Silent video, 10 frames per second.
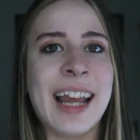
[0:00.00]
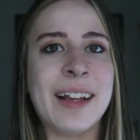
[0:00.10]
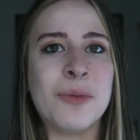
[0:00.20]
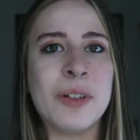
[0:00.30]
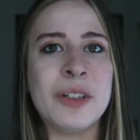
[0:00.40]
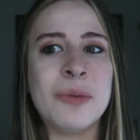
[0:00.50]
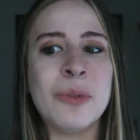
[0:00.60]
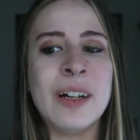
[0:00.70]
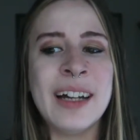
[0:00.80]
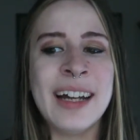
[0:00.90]
And when
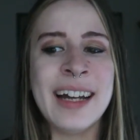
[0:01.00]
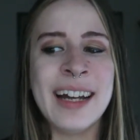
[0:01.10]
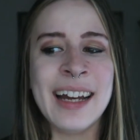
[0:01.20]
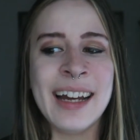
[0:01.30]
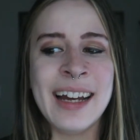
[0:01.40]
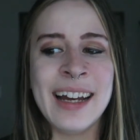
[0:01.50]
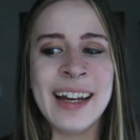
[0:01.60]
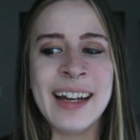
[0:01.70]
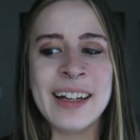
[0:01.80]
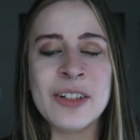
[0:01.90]
you
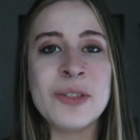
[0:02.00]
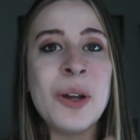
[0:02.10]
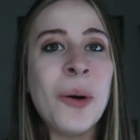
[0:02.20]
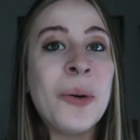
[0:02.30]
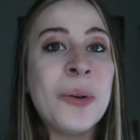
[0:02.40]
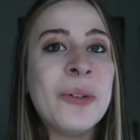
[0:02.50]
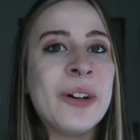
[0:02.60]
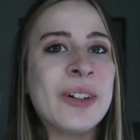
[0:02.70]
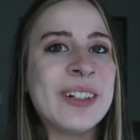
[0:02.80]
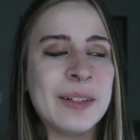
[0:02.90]
know who
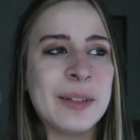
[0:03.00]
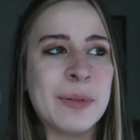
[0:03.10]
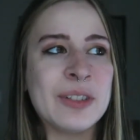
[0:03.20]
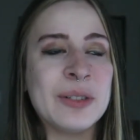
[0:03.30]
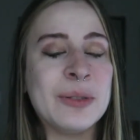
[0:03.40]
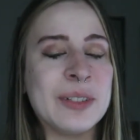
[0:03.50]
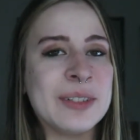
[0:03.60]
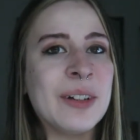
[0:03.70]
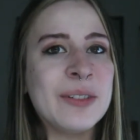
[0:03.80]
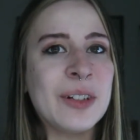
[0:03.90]
her, the person who
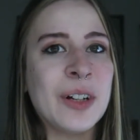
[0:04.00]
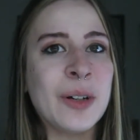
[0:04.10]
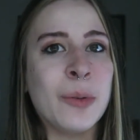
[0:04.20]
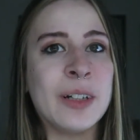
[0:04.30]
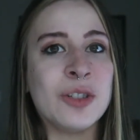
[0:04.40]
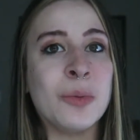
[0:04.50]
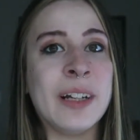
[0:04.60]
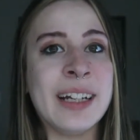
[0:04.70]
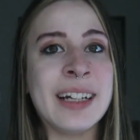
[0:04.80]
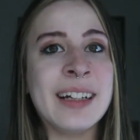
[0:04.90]
assaulted her, which
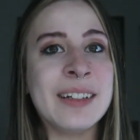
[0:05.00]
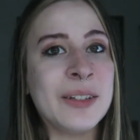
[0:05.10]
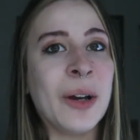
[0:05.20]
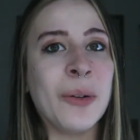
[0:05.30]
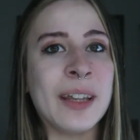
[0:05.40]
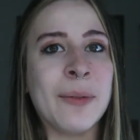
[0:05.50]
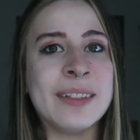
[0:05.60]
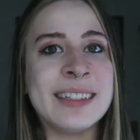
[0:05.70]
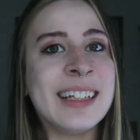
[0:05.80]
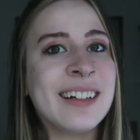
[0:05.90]
we know that
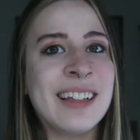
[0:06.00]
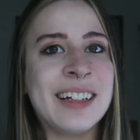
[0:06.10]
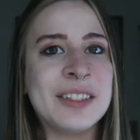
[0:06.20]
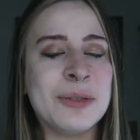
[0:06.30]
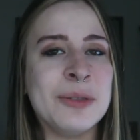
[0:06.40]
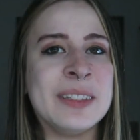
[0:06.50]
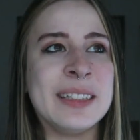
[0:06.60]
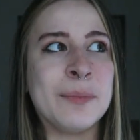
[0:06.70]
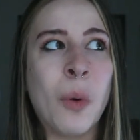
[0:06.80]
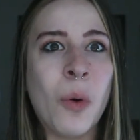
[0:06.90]
was Nicholas, who's
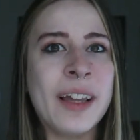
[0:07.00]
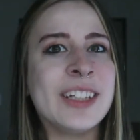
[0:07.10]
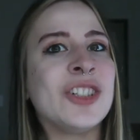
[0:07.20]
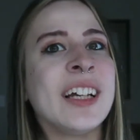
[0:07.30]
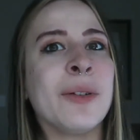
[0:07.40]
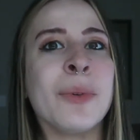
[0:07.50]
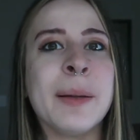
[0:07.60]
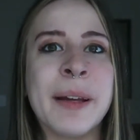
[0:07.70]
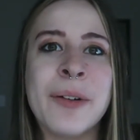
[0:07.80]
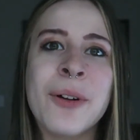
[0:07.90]
this boy that she had a
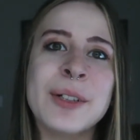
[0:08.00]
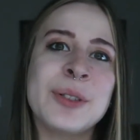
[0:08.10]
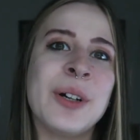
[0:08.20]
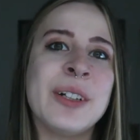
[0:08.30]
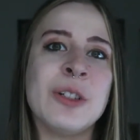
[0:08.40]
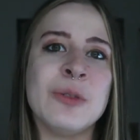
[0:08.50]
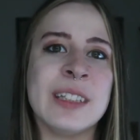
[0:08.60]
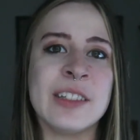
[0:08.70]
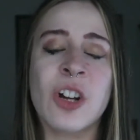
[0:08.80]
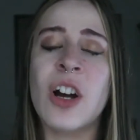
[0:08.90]
really big crush on,
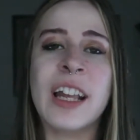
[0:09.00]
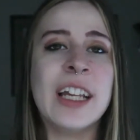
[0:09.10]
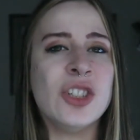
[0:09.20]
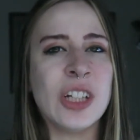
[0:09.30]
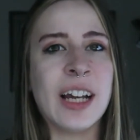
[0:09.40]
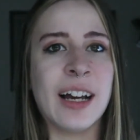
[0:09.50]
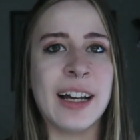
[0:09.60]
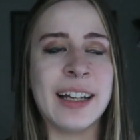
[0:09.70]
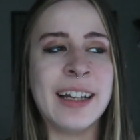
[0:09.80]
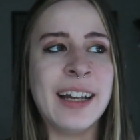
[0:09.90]
who's this Caucasian
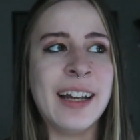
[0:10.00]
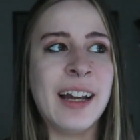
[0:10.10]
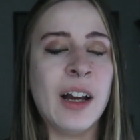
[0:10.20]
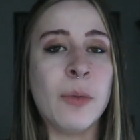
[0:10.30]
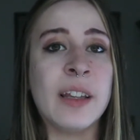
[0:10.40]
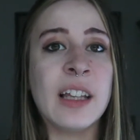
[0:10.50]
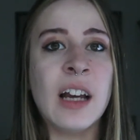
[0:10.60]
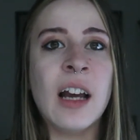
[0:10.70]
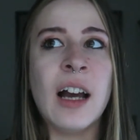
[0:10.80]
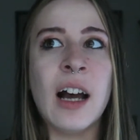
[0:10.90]
guy with
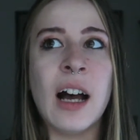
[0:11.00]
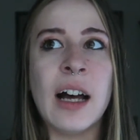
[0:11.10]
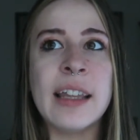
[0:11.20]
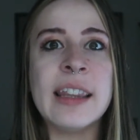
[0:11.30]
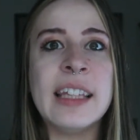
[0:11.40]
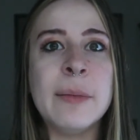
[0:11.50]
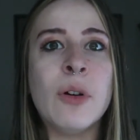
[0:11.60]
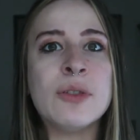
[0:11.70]
the